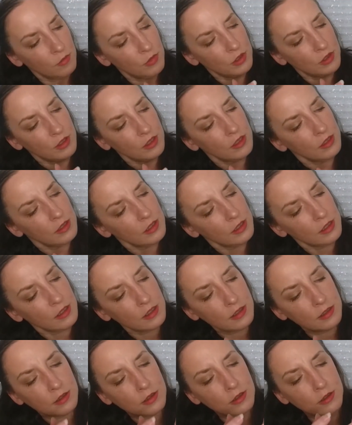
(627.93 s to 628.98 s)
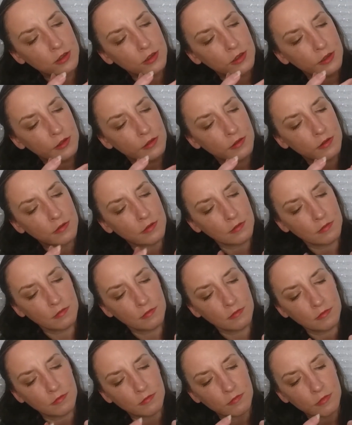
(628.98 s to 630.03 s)
Put this
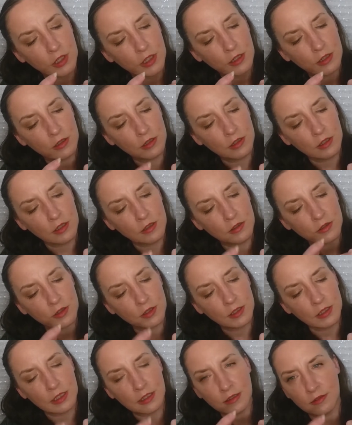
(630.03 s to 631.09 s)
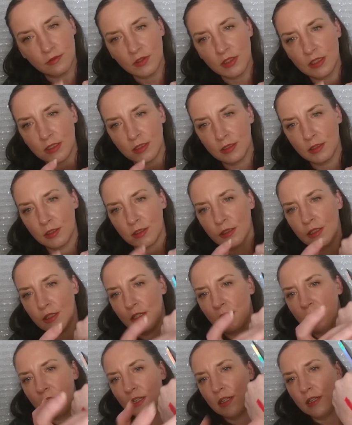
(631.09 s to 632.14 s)
right on the other side of this.
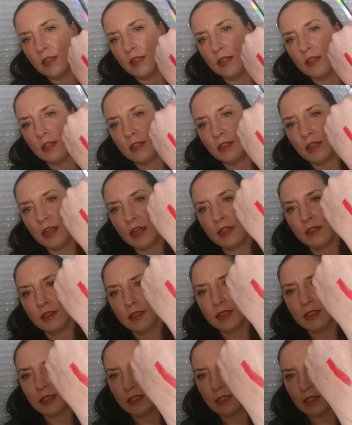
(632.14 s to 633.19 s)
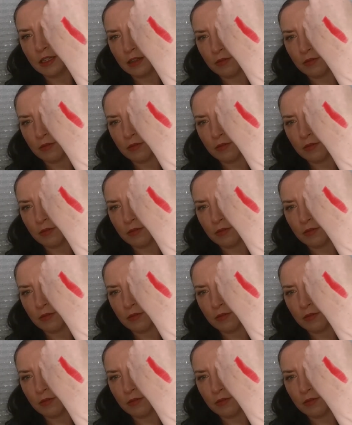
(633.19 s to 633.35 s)
You can't see